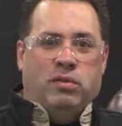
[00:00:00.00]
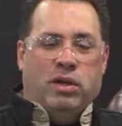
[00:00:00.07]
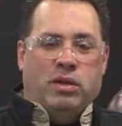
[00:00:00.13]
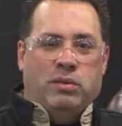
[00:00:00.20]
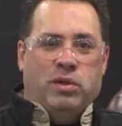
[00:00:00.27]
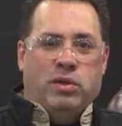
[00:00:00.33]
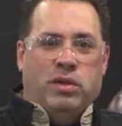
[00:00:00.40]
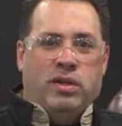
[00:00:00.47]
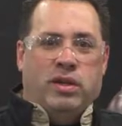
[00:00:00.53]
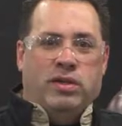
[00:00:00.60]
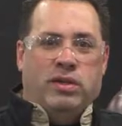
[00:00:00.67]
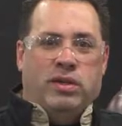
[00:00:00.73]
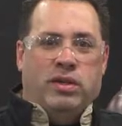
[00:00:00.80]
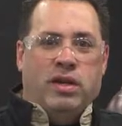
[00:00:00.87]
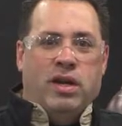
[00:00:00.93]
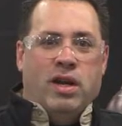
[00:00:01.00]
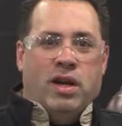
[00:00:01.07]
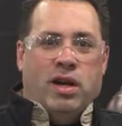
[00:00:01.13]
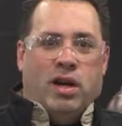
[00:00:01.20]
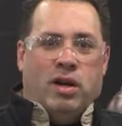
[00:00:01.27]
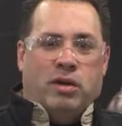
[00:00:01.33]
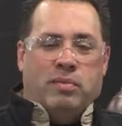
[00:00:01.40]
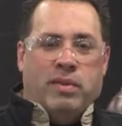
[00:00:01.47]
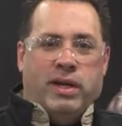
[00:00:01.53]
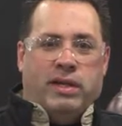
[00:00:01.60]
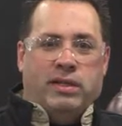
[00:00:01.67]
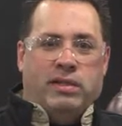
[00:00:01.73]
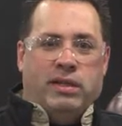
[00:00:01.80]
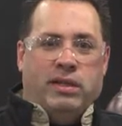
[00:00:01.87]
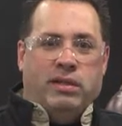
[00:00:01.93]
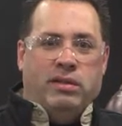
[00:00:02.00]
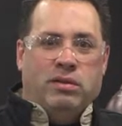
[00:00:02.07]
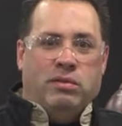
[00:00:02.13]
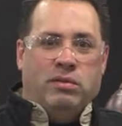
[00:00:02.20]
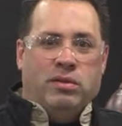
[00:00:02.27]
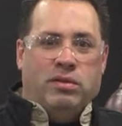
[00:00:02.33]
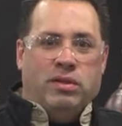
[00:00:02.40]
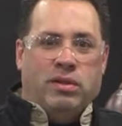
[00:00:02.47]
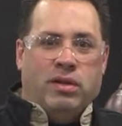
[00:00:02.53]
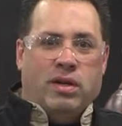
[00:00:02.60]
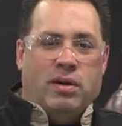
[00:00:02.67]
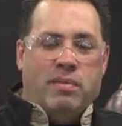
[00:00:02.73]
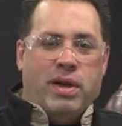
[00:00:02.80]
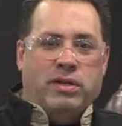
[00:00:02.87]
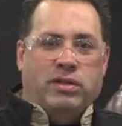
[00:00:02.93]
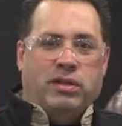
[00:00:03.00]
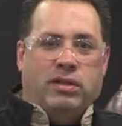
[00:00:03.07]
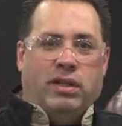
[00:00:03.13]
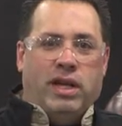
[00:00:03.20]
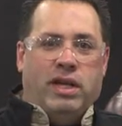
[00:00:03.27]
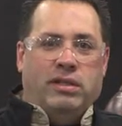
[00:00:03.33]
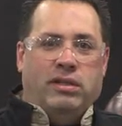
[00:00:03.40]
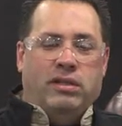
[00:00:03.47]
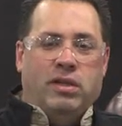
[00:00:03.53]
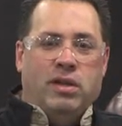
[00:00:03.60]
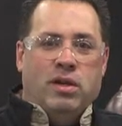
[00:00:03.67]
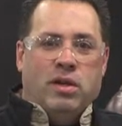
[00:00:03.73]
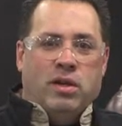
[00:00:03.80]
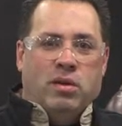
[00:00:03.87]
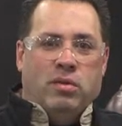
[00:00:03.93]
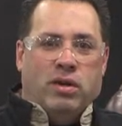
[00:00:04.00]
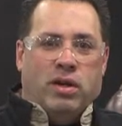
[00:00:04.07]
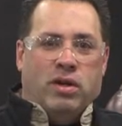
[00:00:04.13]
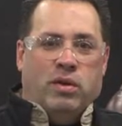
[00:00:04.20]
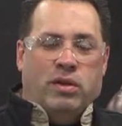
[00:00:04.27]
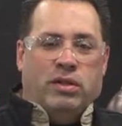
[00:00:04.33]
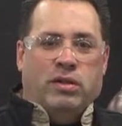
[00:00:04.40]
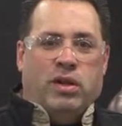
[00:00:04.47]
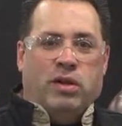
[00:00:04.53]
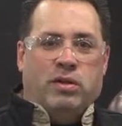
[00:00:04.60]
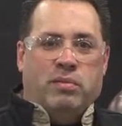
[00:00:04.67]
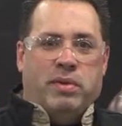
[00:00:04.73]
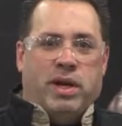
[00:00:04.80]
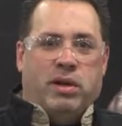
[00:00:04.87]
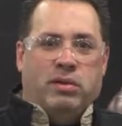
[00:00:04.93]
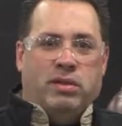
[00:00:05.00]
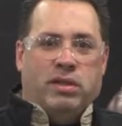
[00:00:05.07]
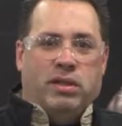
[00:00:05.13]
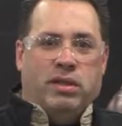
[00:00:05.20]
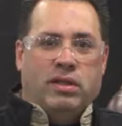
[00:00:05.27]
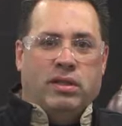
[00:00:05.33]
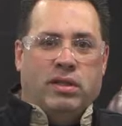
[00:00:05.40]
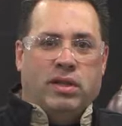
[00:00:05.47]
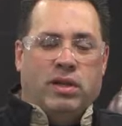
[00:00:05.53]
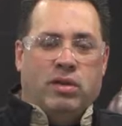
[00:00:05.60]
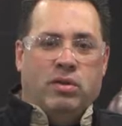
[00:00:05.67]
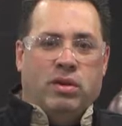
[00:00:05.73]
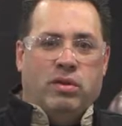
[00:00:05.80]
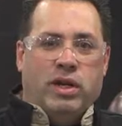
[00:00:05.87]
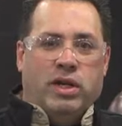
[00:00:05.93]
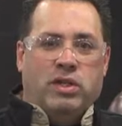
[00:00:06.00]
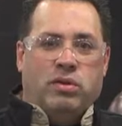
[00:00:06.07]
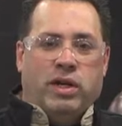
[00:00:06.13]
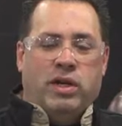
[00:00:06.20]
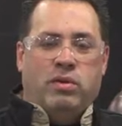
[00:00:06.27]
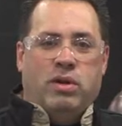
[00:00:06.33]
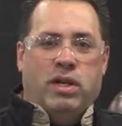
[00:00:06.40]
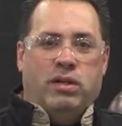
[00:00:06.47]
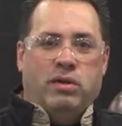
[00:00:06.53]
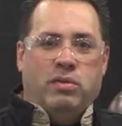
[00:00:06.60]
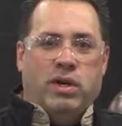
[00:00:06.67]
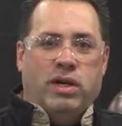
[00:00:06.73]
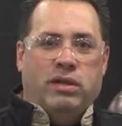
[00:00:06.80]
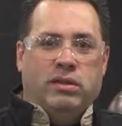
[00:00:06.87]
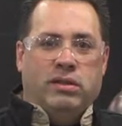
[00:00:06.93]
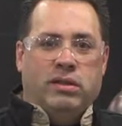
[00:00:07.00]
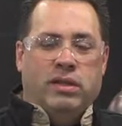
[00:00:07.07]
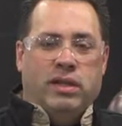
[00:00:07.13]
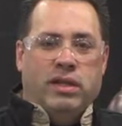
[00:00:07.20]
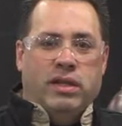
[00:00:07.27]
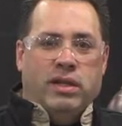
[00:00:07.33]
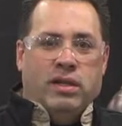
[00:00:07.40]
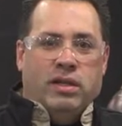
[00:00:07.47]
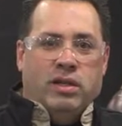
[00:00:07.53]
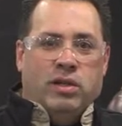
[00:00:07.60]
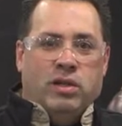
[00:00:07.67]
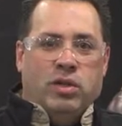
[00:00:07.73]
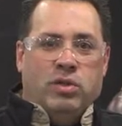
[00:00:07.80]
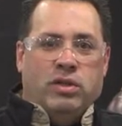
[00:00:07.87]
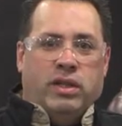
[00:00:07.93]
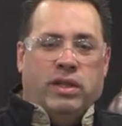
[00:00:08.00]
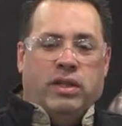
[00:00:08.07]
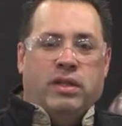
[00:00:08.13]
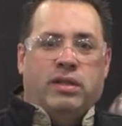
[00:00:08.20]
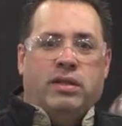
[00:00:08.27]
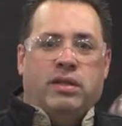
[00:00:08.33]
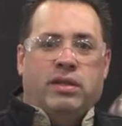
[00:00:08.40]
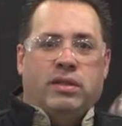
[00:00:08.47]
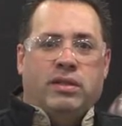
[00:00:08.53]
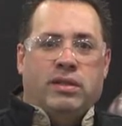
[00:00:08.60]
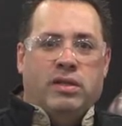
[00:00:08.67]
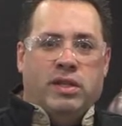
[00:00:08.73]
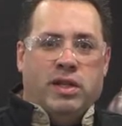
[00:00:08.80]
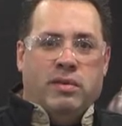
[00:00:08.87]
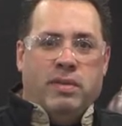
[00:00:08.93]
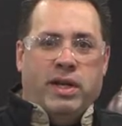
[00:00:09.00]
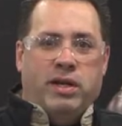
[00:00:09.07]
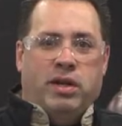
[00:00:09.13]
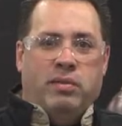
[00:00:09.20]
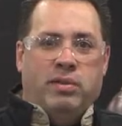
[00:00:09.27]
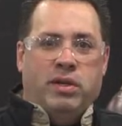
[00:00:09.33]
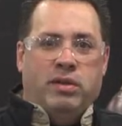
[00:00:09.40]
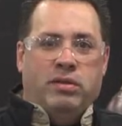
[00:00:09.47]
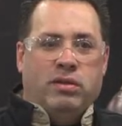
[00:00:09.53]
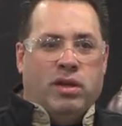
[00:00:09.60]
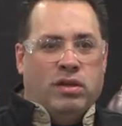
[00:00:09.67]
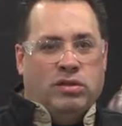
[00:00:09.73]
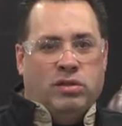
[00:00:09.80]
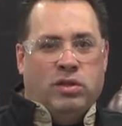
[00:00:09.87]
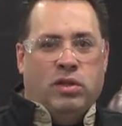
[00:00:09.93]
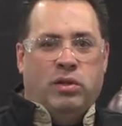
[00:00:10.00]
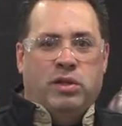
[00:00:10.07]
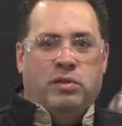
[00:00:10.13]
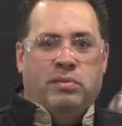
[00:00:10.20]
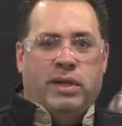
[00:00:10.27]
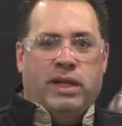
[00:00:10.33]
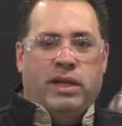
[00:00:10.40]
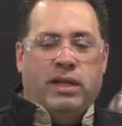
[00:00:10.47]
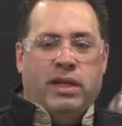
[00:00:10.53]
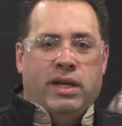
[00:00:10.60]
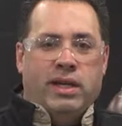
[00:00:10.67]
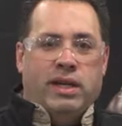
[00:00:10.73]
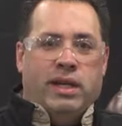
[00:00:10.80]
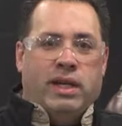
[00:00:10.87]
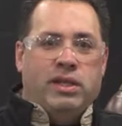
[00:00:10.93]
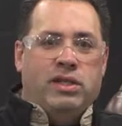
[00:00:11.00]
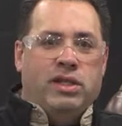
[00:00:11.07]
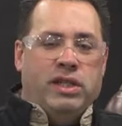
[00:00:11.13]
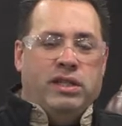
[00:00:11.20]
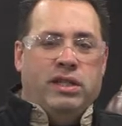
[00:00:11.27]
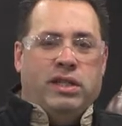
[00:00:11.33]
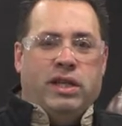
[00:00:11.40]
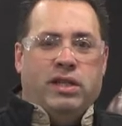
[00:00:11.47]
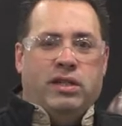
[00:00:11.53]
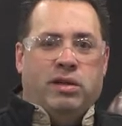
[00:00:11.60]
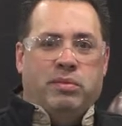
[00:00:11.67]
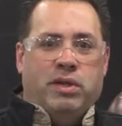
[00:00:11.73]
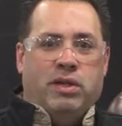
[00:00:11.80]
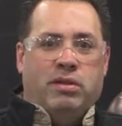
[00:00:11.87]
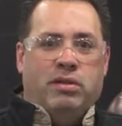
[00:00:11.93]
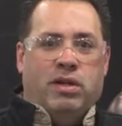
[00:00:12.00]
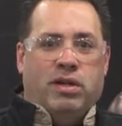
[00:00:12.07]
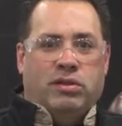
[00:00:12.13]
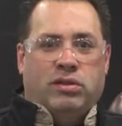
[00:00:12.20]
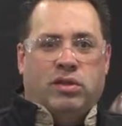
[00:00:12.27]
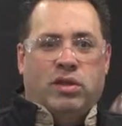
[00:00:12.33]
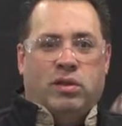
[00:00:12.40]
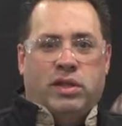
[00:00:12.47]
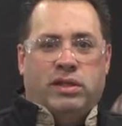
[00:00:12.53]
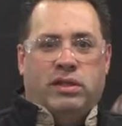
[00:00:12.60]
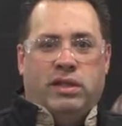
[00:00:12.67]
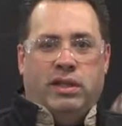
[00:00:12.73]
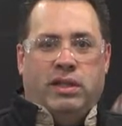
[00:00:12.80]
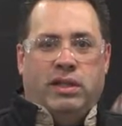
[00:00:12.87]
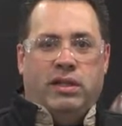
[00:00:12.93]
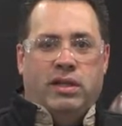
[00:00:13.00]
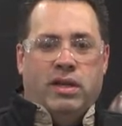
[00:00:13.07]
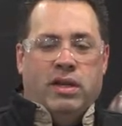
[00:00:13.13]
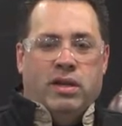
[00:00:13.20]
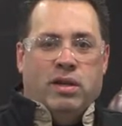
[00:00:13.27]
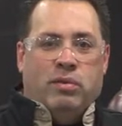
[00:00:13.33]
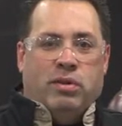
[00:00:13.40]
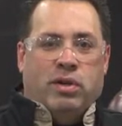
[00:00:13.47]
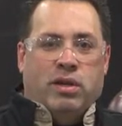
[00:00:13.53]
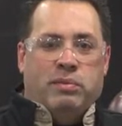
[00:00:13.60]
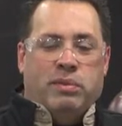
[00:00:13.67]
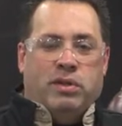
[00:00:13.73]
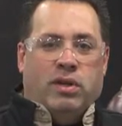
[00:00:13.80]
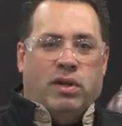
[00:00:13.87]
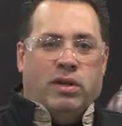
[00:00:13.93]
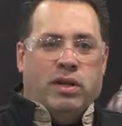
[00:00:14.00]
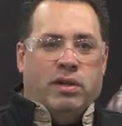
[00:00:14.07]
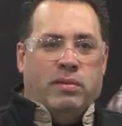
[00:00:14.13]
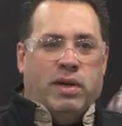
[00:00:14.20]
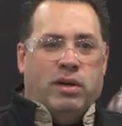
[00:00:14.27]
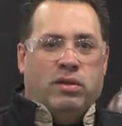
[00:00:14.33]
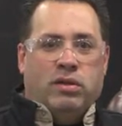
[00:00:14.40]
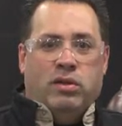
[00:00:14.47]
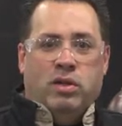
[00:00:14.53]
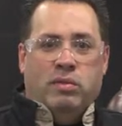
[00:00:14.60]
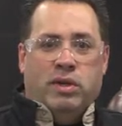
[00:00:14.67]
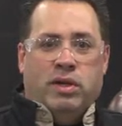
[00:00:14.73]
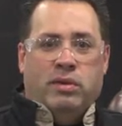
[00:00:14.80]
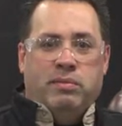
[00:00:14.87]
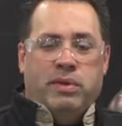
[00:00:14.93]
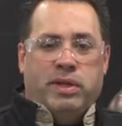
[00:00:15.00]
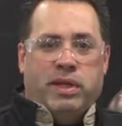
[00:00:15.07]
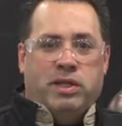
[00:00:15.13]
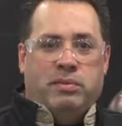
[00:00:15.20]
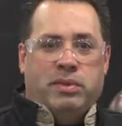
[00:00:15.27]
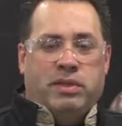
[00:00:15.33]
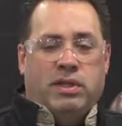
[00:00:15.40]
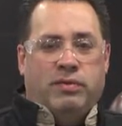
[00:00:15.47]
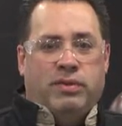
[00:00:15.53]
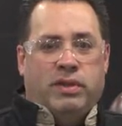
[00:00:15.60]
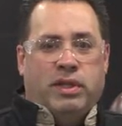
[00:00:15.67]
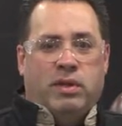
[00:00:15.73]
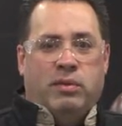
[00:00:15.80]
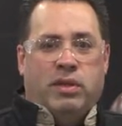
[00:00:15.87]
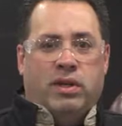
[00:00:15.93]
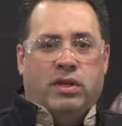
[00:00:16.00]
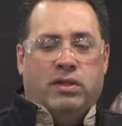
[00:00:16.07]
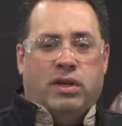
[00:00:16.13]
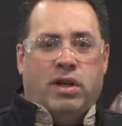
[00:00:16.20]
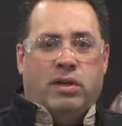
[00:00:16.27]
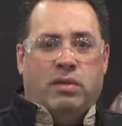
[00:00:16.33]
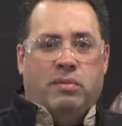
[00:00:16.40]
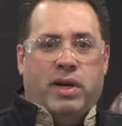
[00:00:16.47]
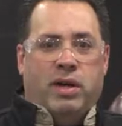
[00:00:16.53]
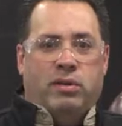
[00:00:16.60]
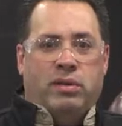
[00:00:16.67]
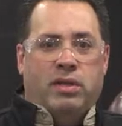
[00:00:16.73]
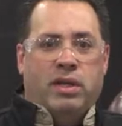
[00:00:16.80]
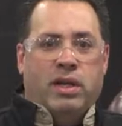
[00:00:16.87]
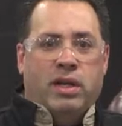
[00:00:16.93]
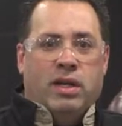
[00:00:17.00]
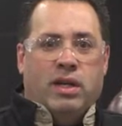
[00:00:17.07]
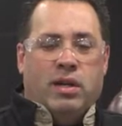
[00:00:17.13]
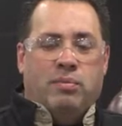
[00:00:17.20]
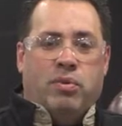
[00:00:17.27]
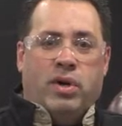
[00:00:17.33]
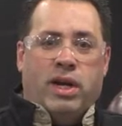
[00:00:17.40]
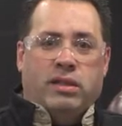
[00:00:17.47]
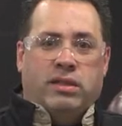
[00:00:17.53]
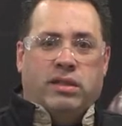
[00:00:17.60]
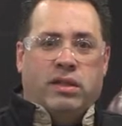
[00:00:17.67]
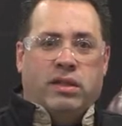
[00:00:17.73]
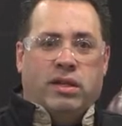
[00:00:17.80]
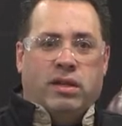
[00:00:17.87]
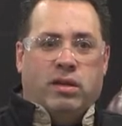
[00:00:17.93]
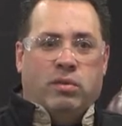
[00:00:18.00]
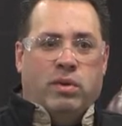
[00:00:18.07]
Welcome to another ARC Magazine uh, masterclass. We are going to talk about uh, X-ray quality welds using GMAW, also known as MIG, and GTAW, also known as TIG. We're going to be talking about aluminum, and specifically we're going to talk about a porosity in our